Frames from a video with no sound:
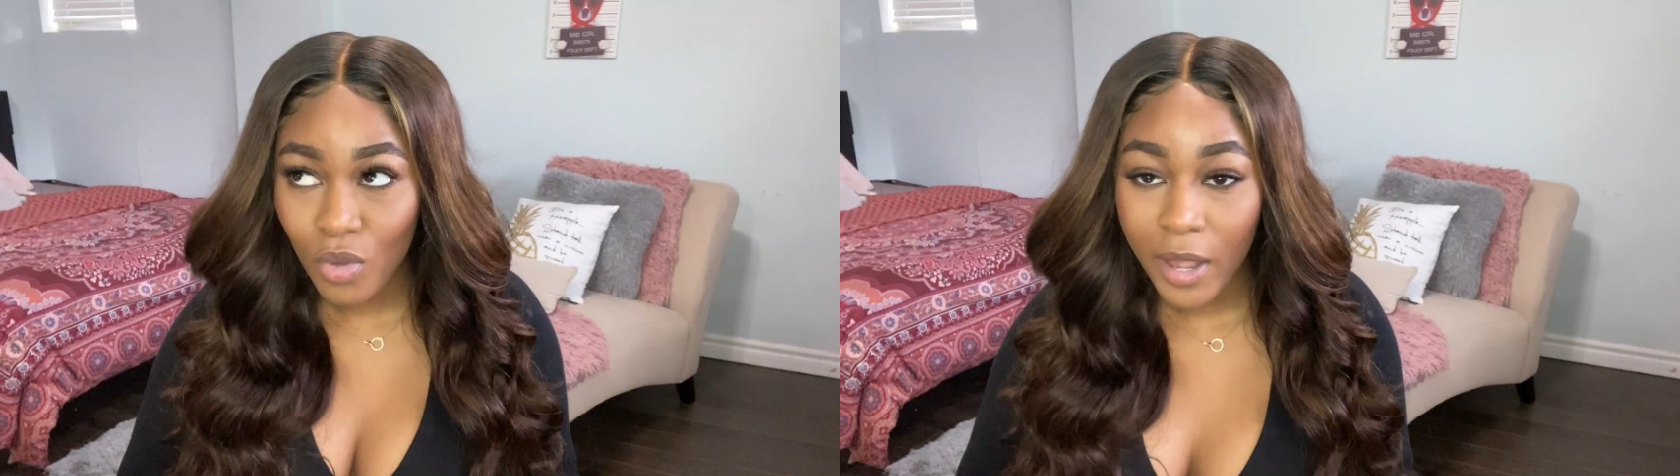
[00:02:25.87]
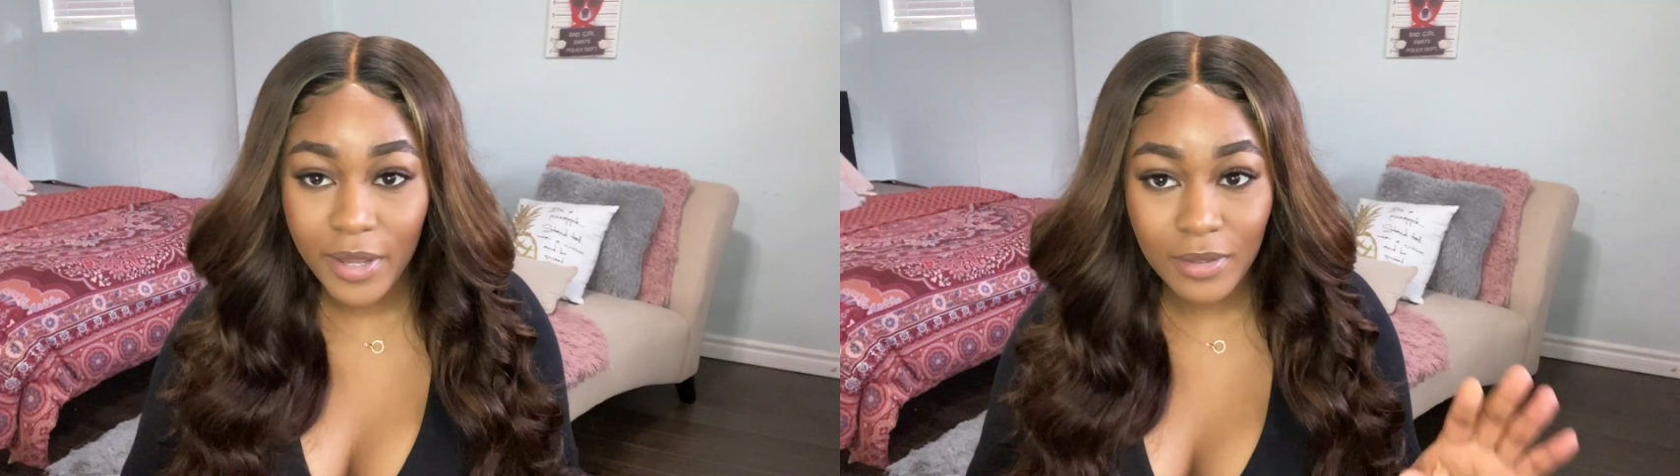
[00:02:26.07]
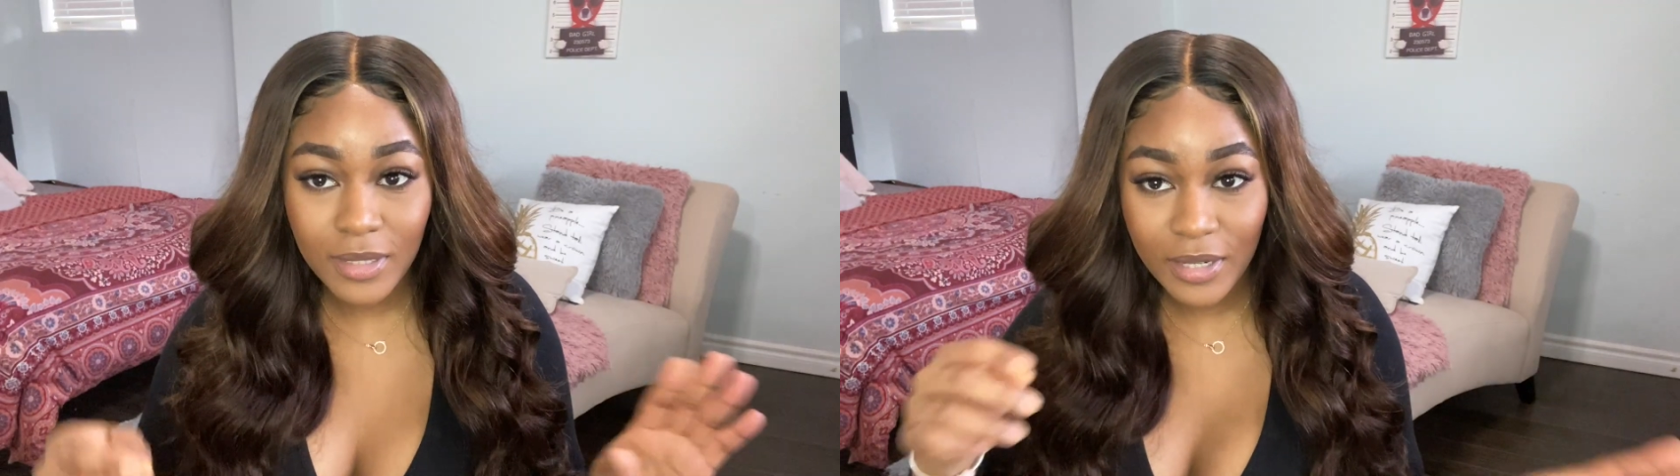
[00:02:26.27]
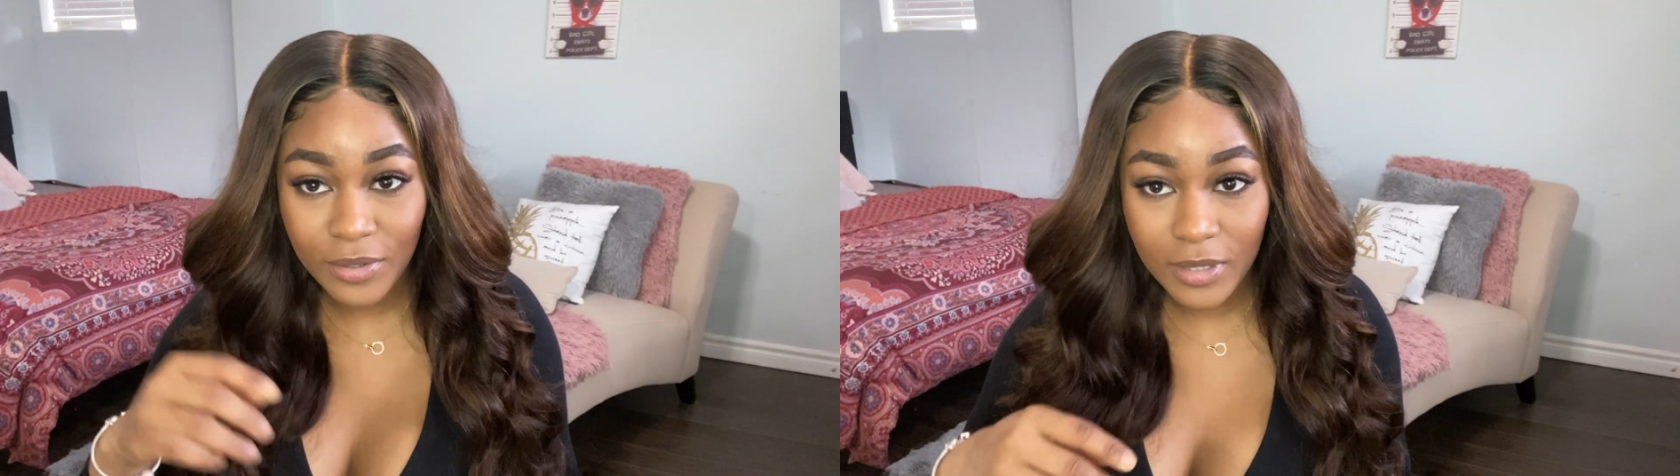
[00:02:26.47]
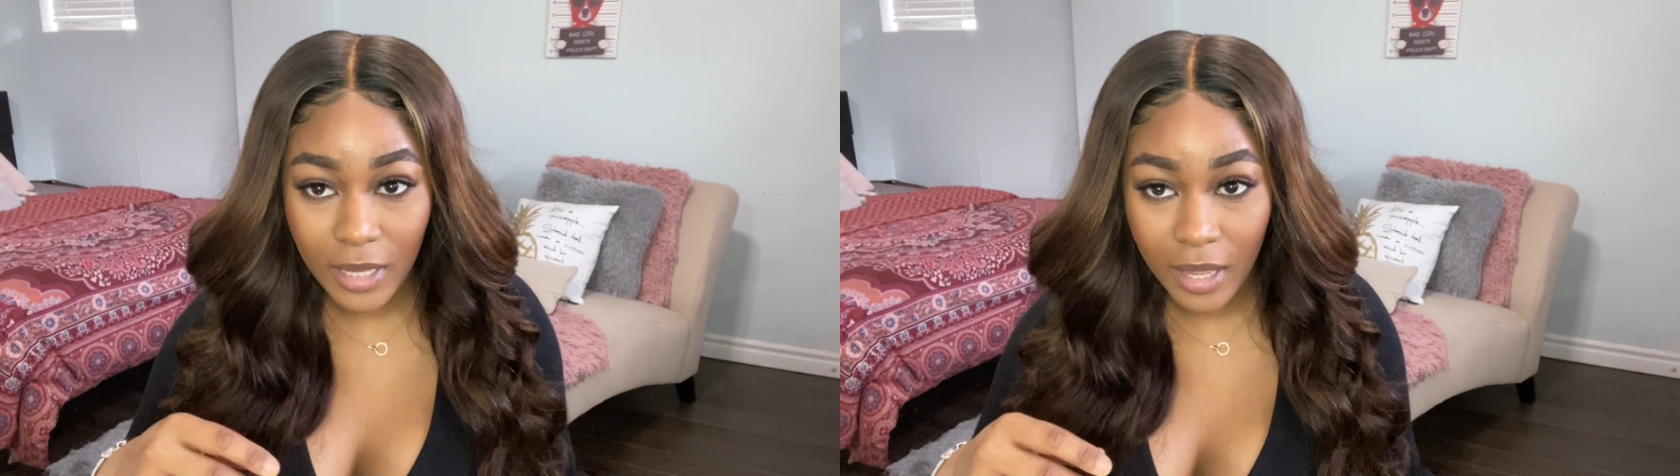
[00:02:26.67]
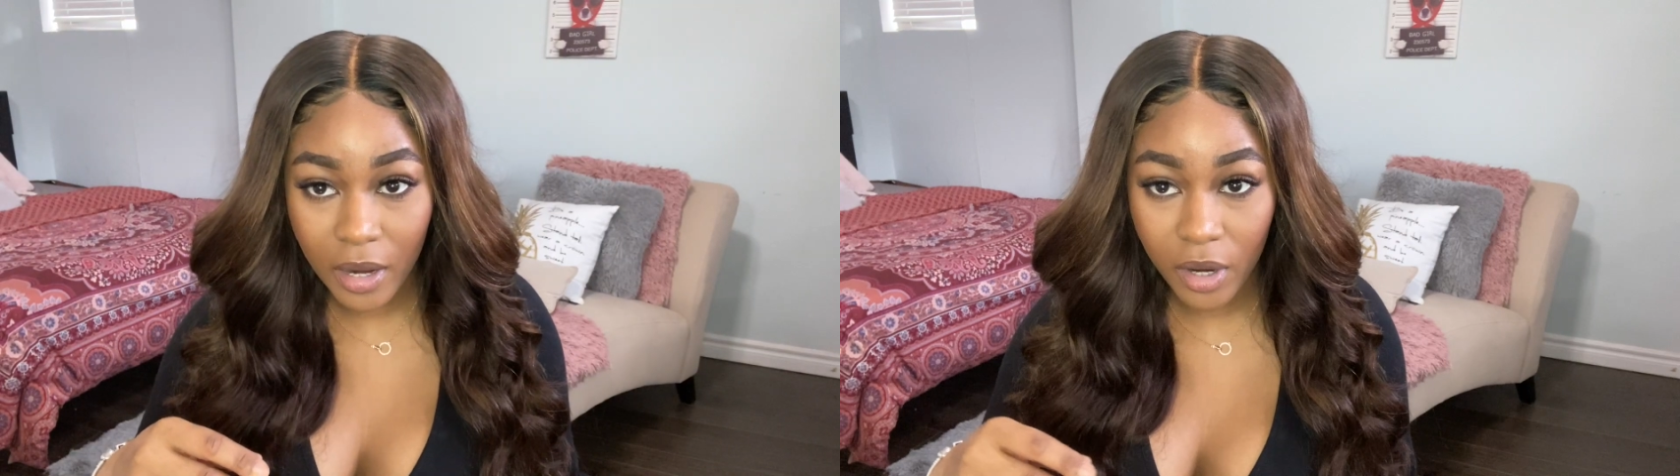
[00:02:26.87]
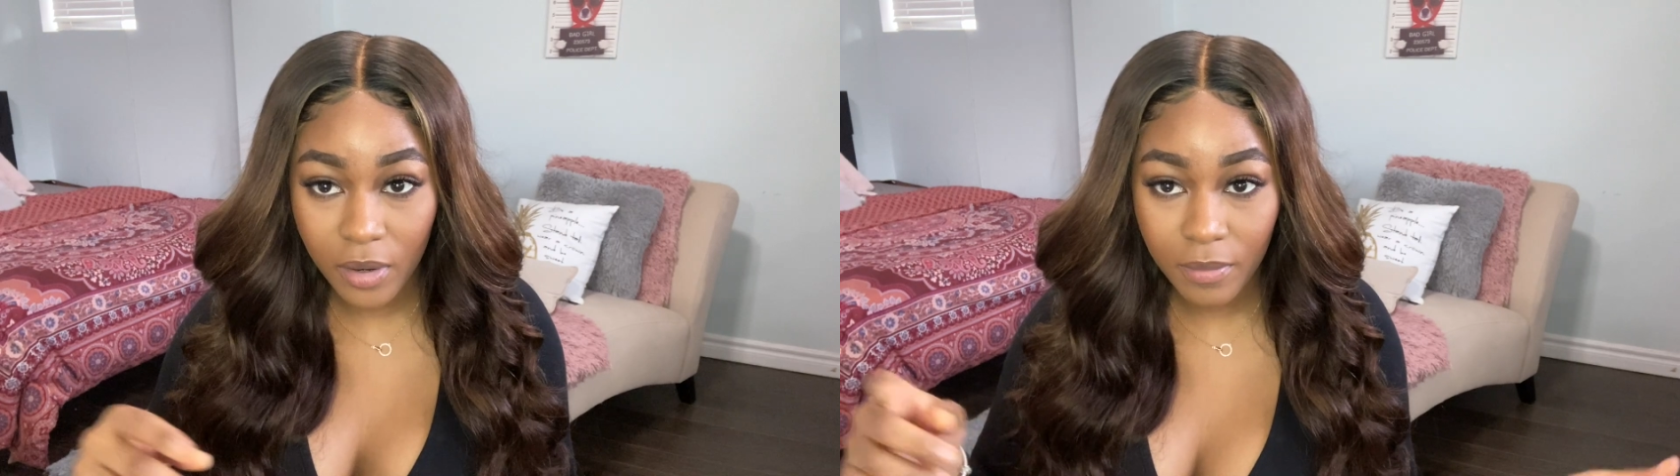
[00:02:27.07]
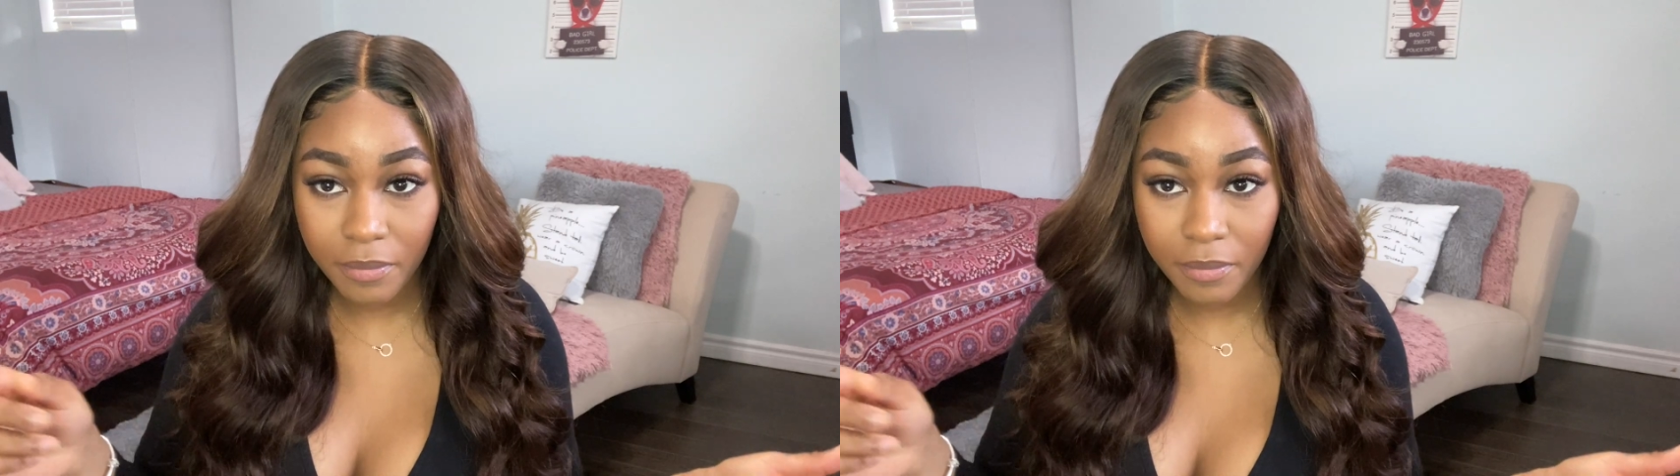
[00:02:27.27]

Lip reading: and Tina's hair